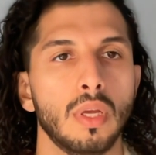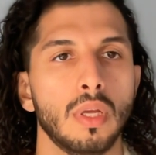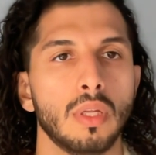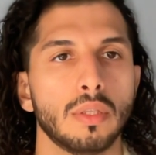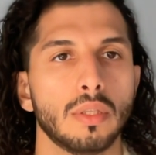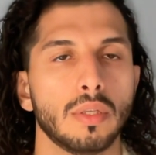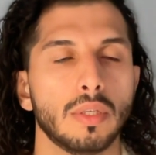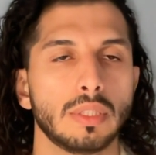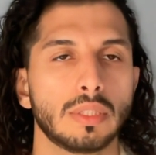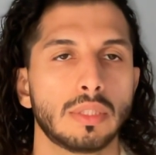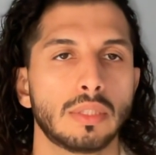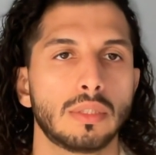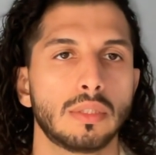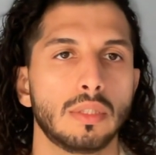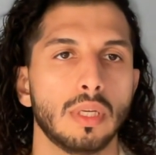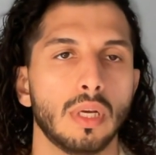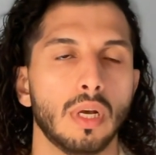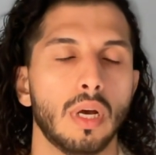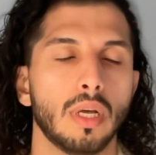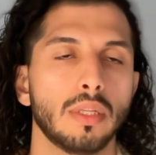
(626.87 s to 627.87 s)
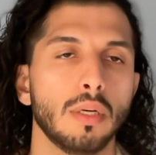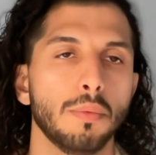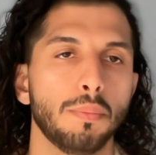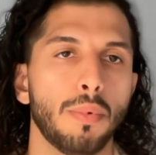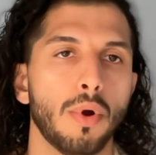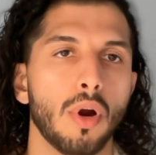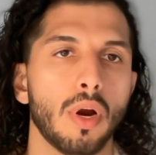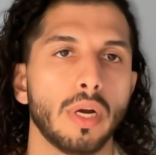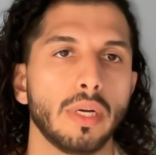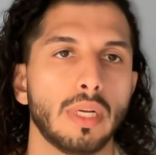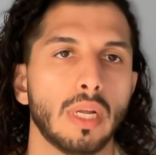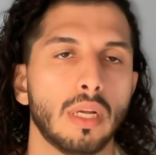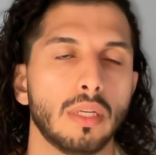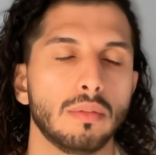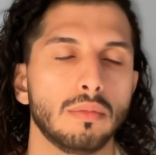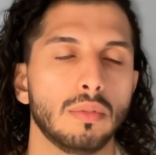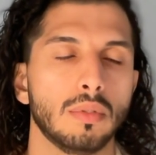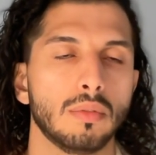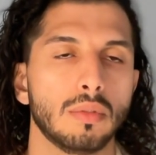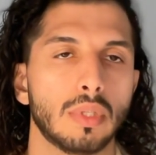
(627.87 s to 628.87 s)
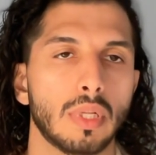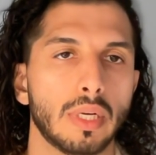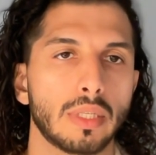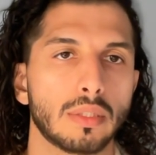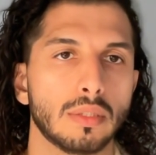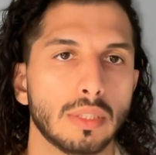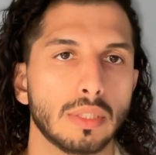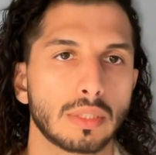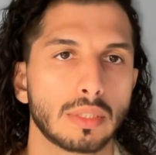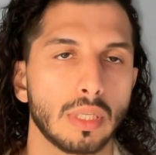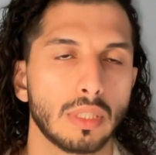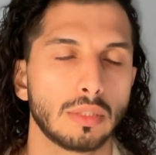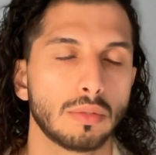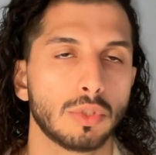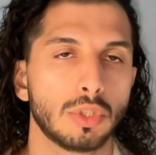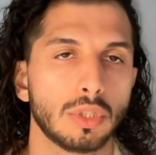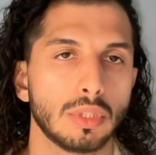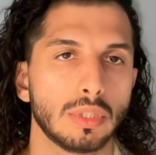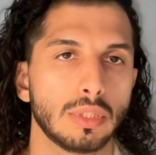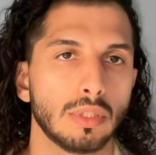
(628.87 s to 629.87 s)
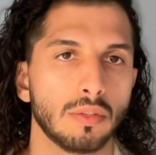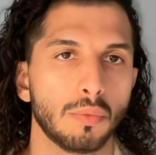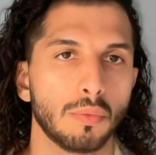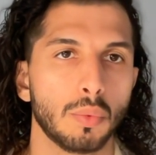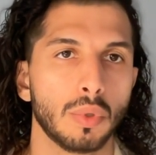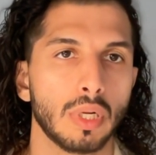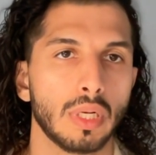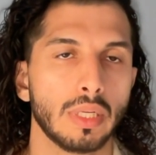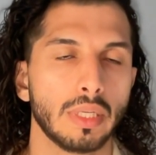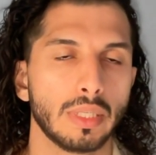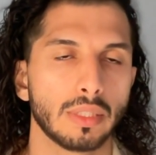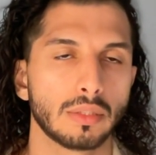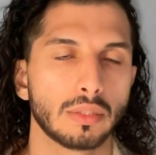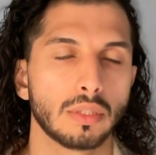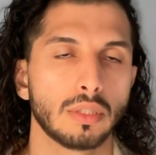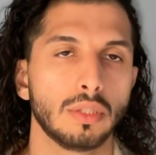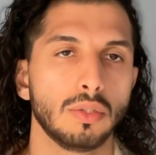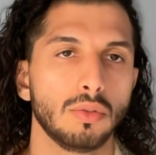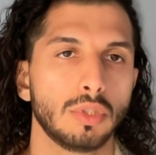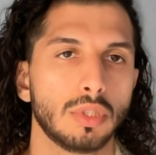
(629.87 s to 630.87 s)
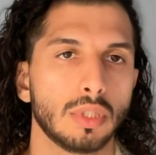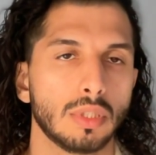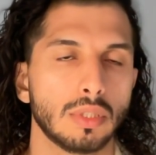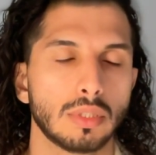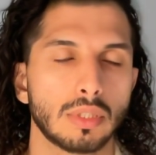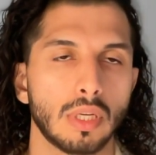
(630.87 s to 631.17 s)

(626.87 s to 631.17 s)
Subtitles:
There is the other part that we would like to discuss, which is the will and executions.